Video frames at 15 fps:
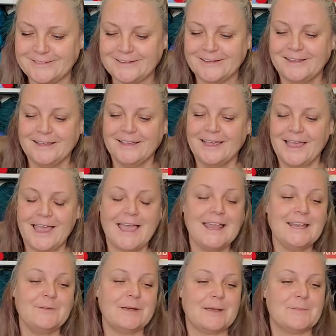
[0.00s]

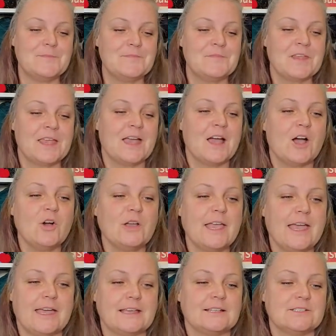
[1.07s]
Anyway.
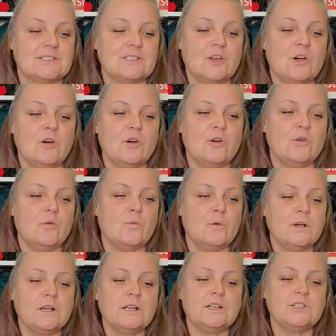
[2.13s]
Okay, so
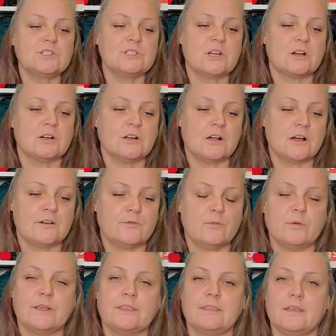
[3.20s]
we're going to start off with